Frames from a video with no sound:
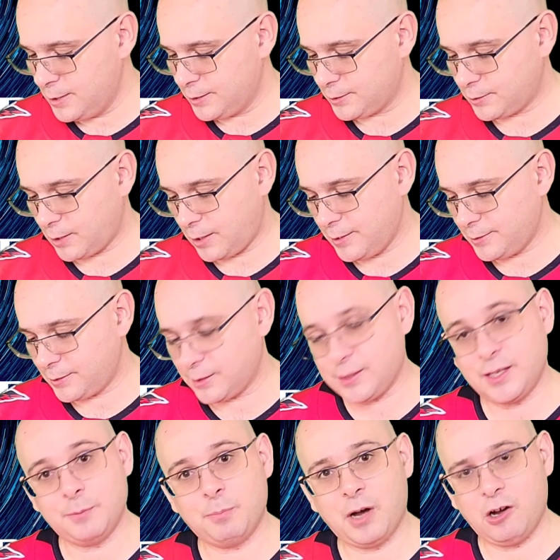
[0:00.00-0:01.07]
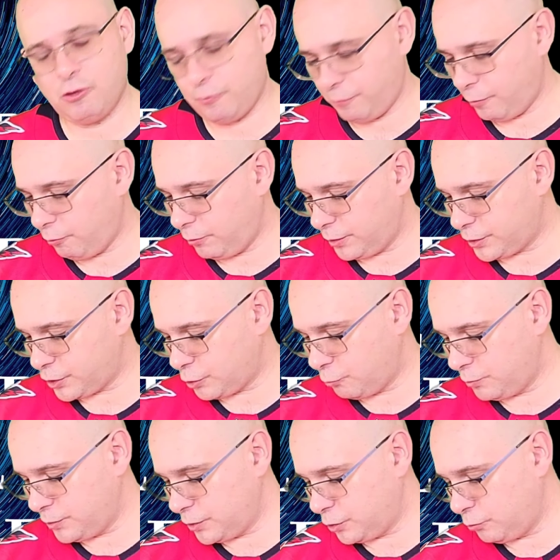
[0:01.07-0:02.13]
Science is a powerful,
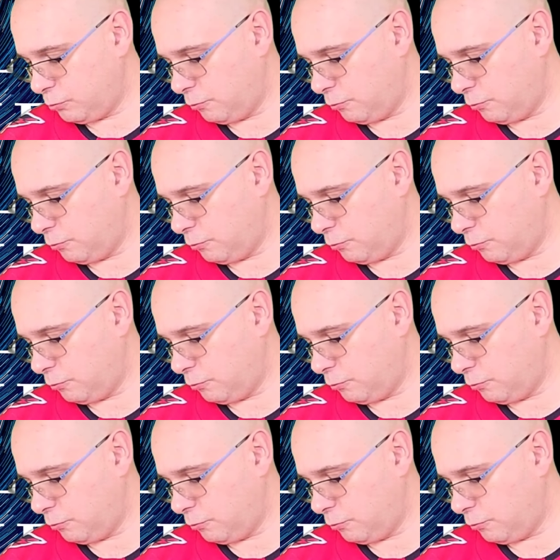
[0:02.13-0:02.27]
exquisite